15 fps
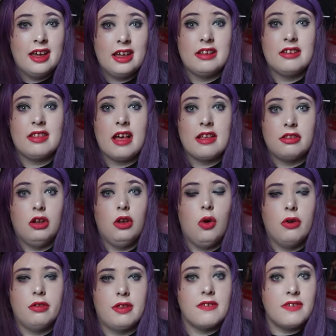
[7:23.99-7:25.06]
He just has
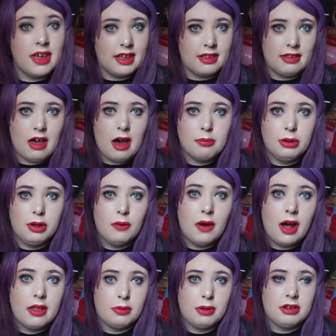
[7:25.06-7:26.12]
loads of things that are Blue
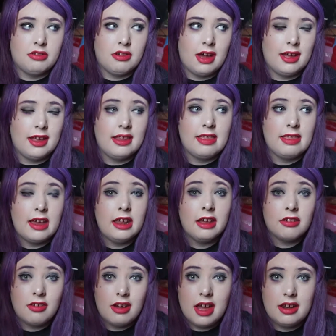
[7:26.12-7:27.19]
Eyes White Dragon. And then
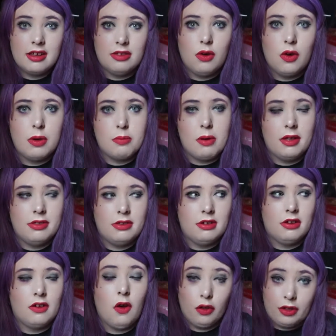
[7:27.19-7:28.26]
he created his own
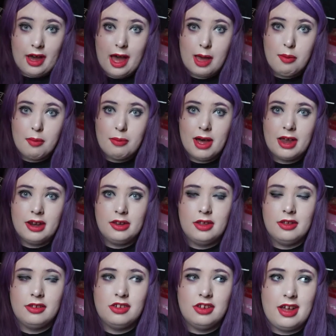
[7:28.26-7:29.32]
monster called Kaibaman in
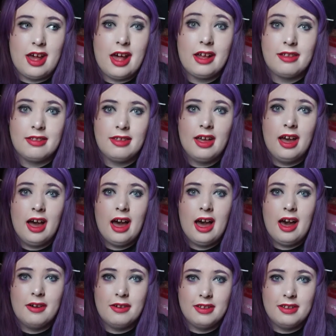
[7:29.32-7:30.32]
GX. I